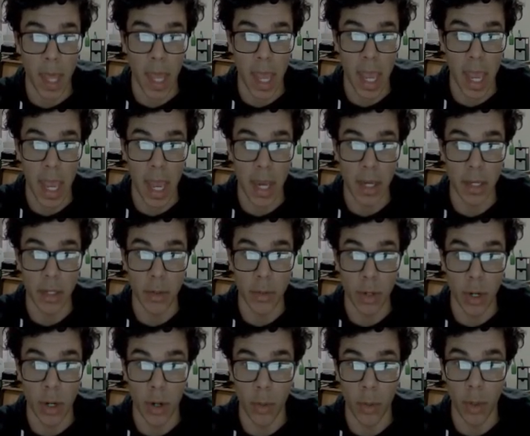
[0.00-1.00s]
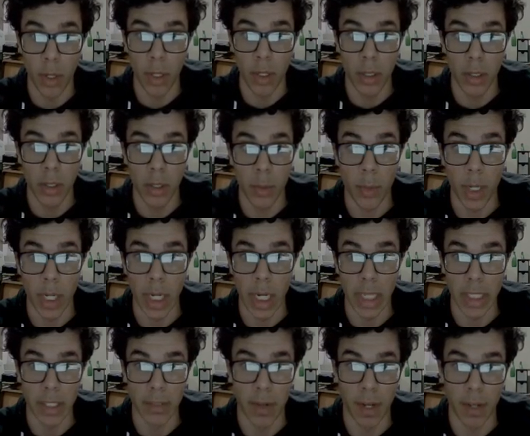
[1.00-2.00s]
and you go queen
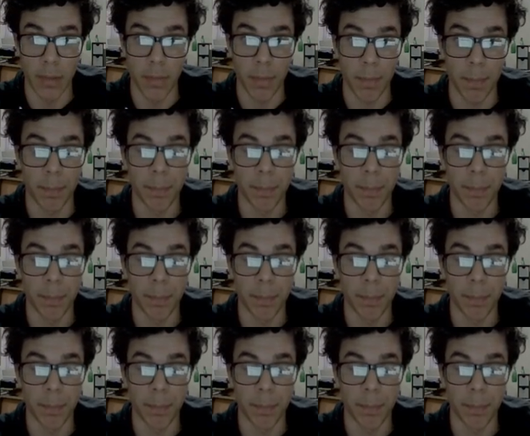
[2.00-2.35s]
h5.